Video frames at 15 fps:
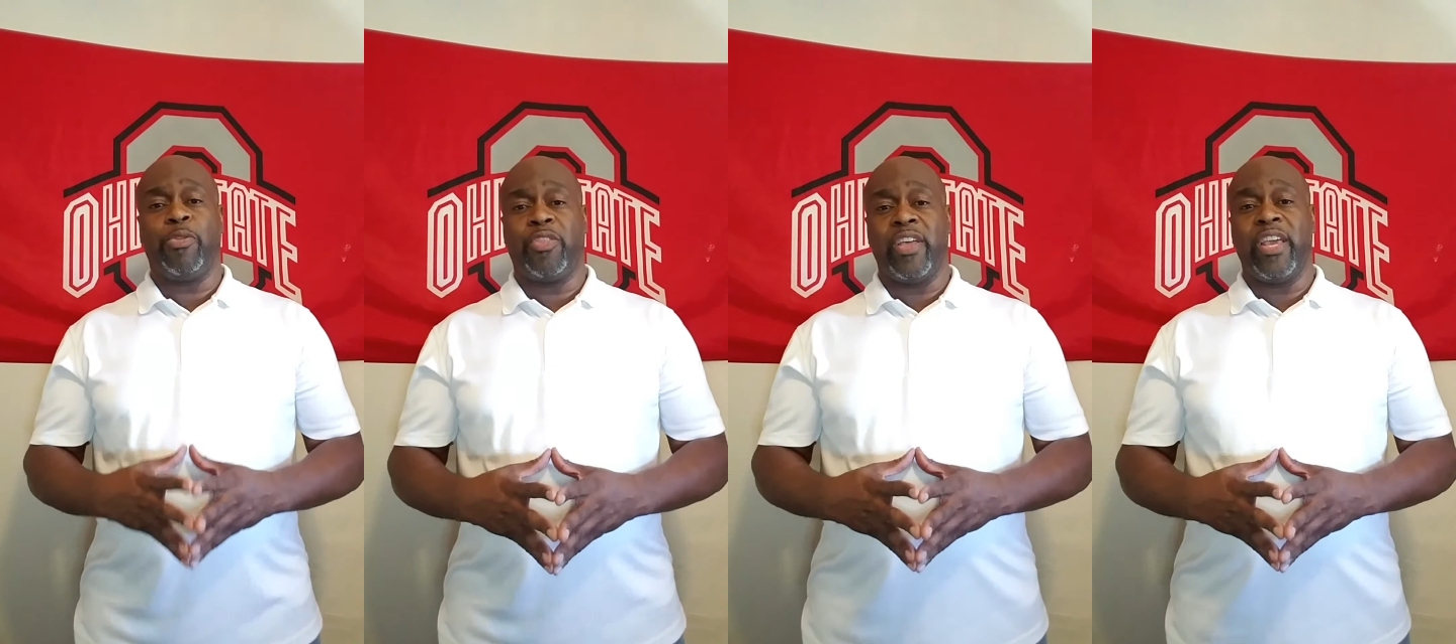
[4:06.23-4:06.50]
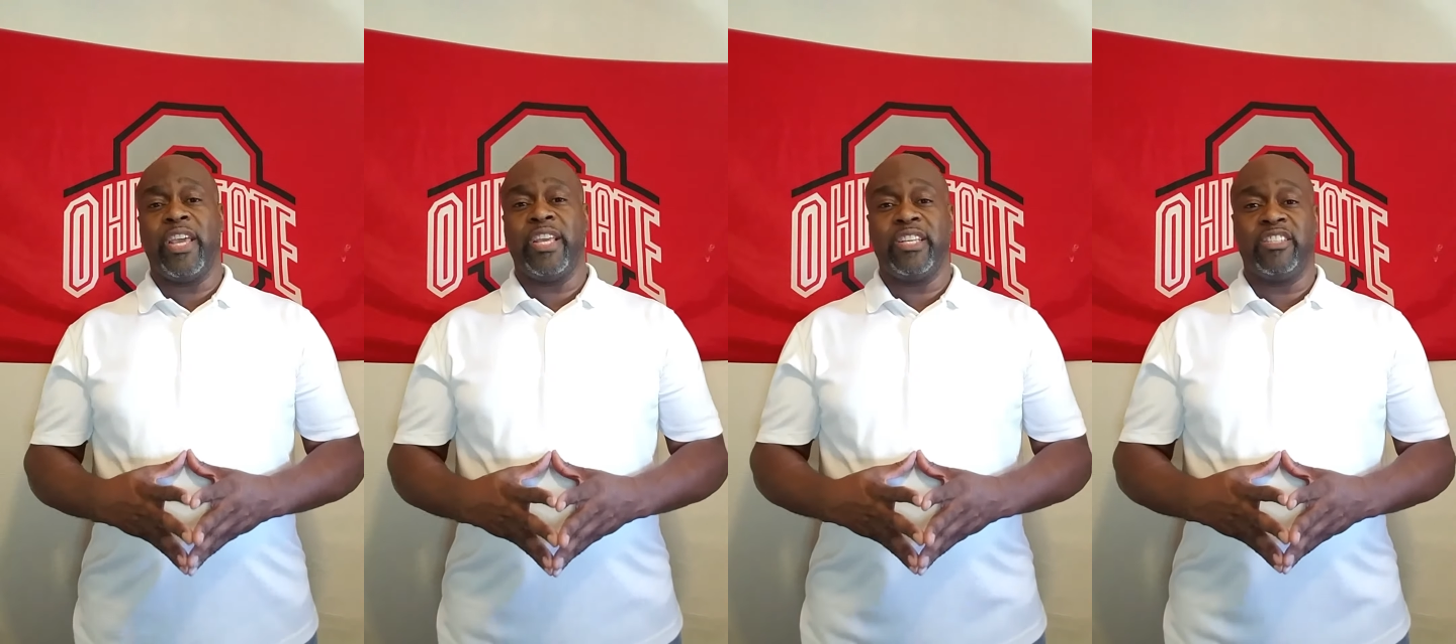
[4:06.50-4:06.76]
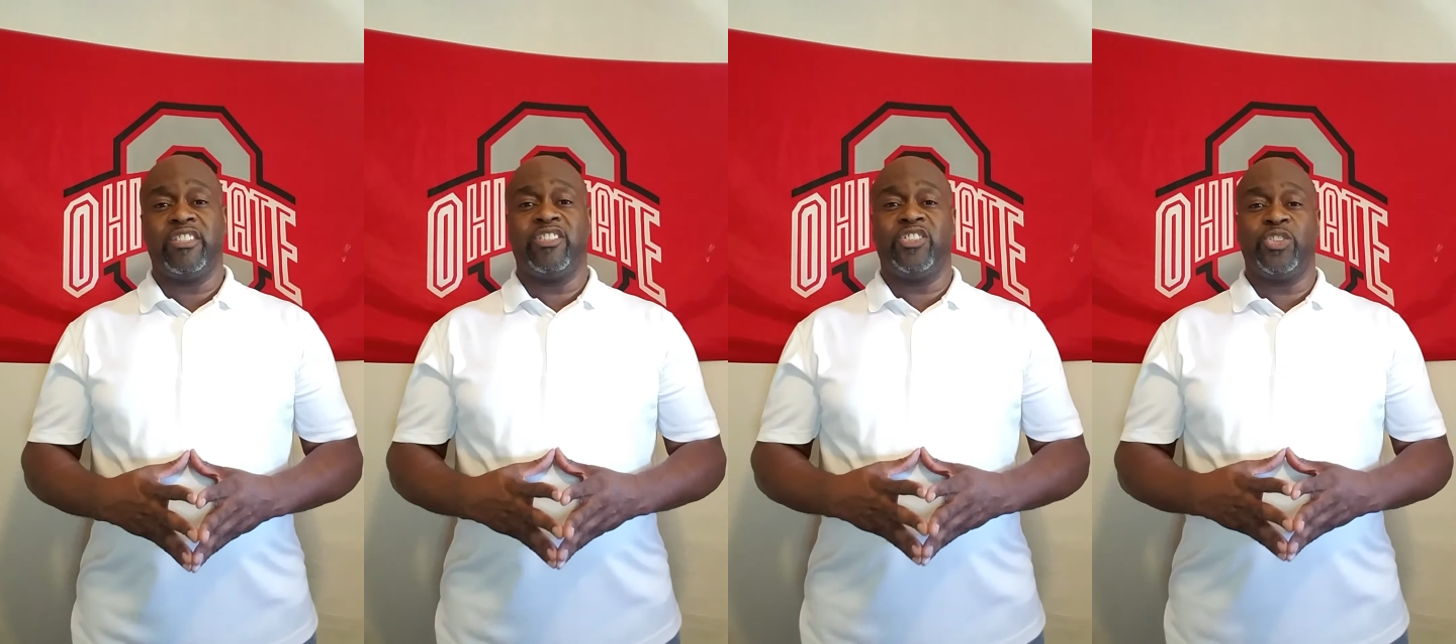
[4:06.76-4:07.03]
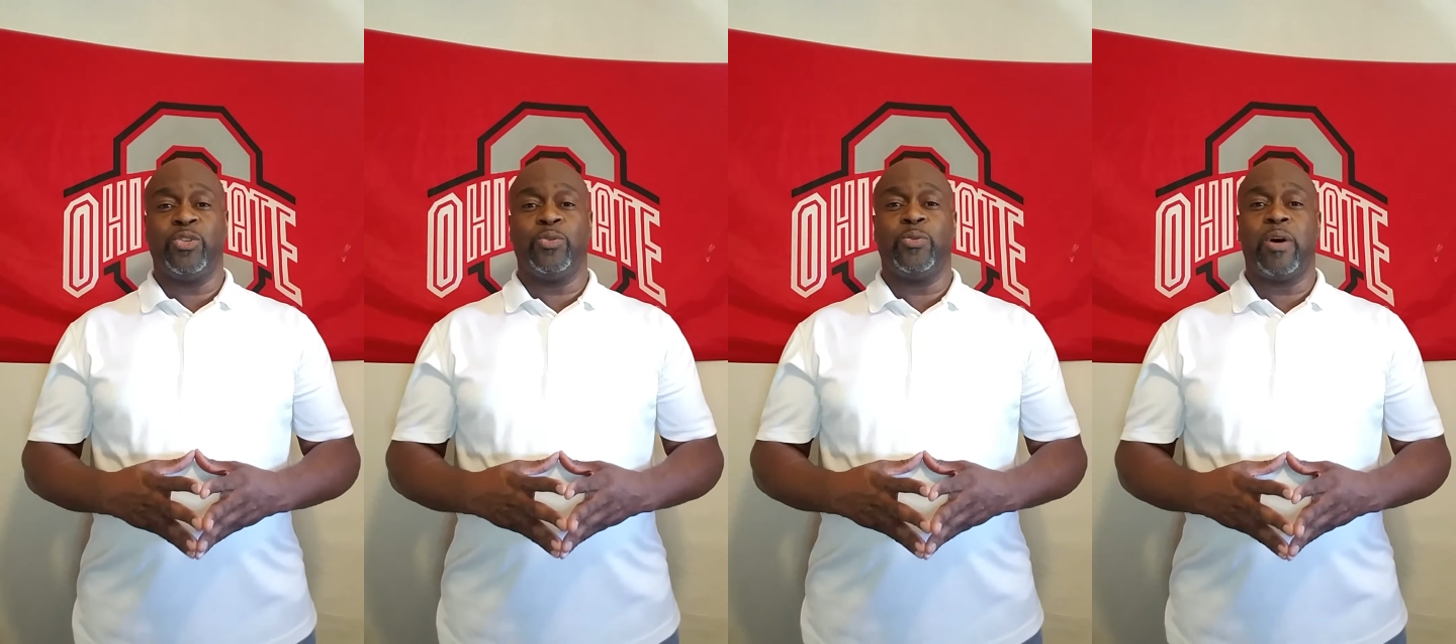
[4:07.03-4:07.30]
things
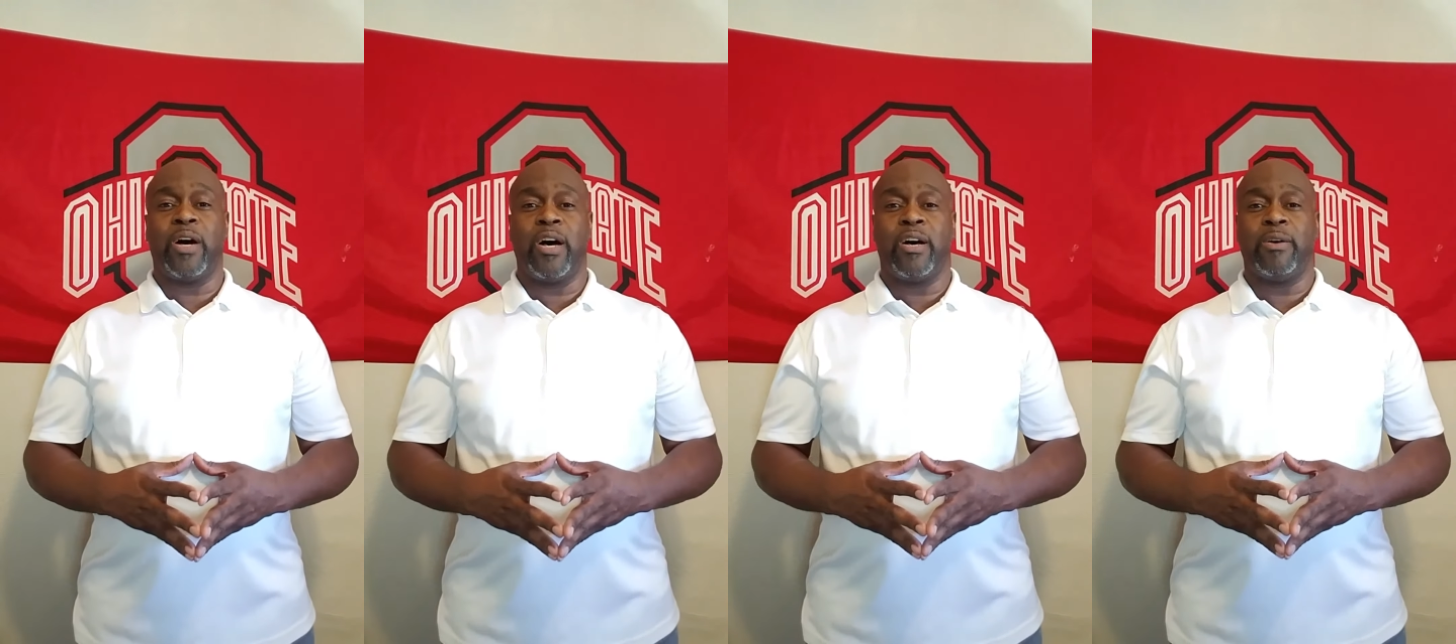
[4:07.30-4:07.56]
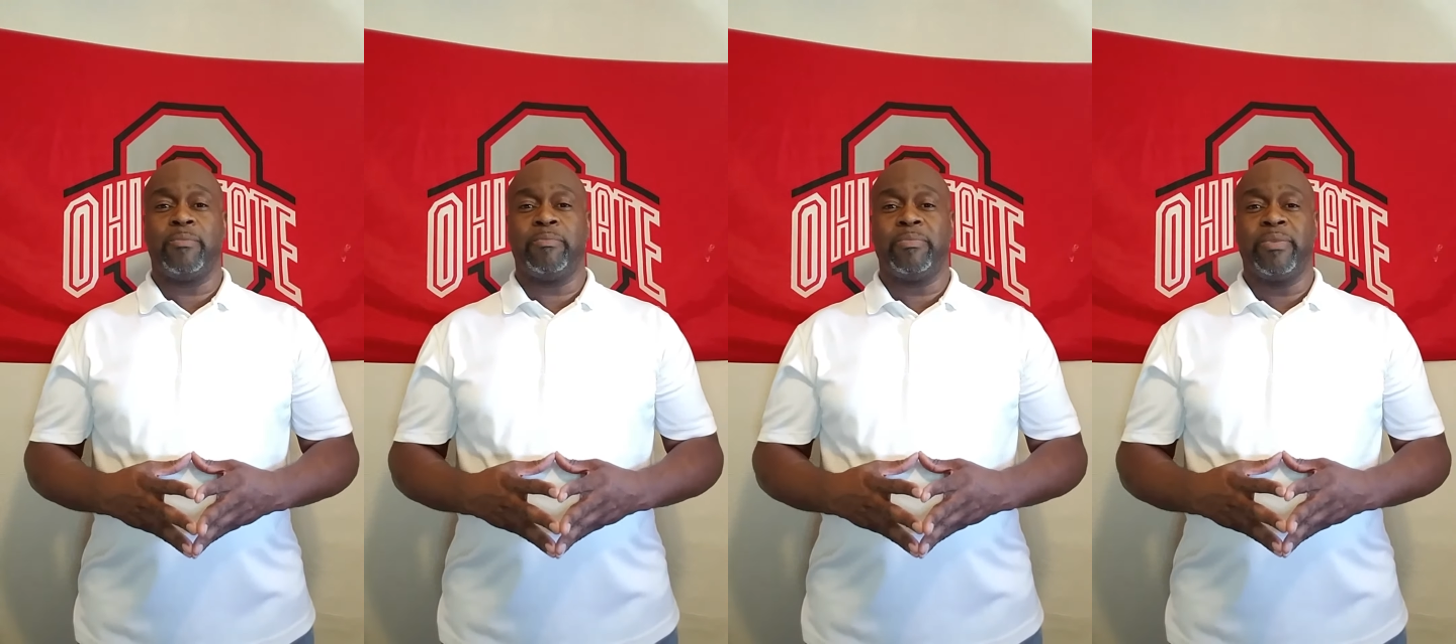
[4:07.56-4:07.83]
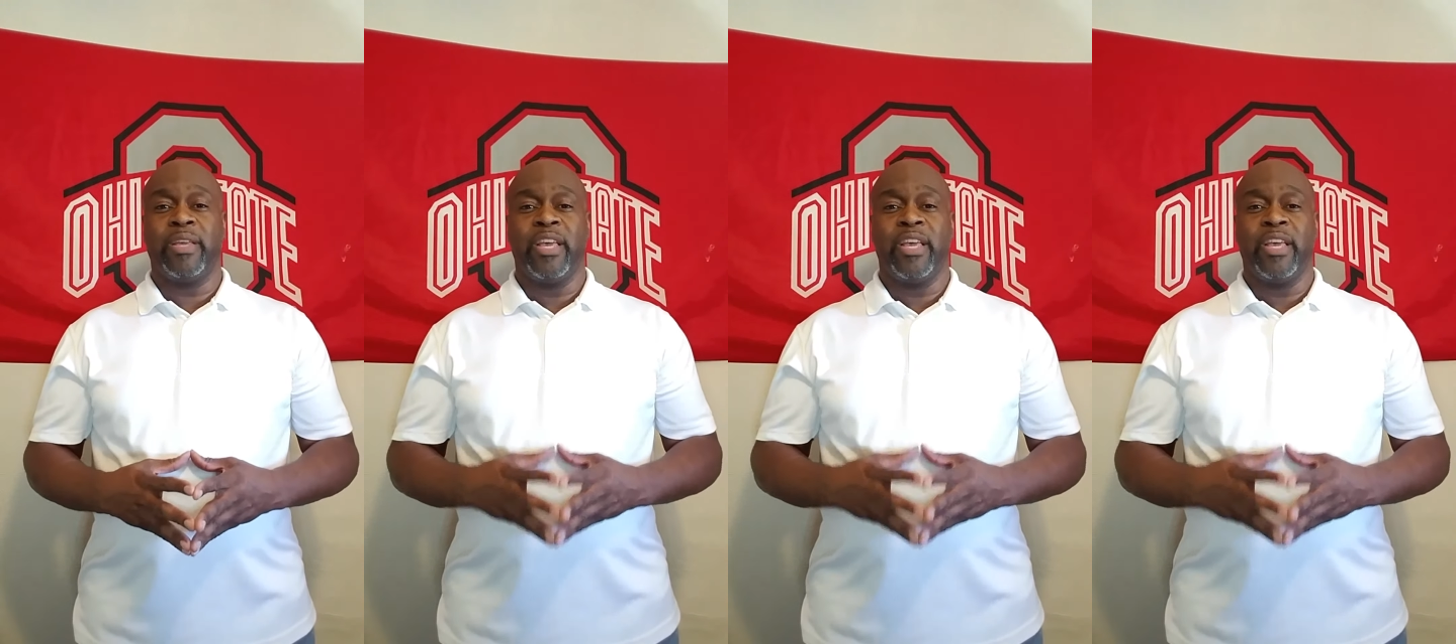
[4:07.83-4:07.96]
to um,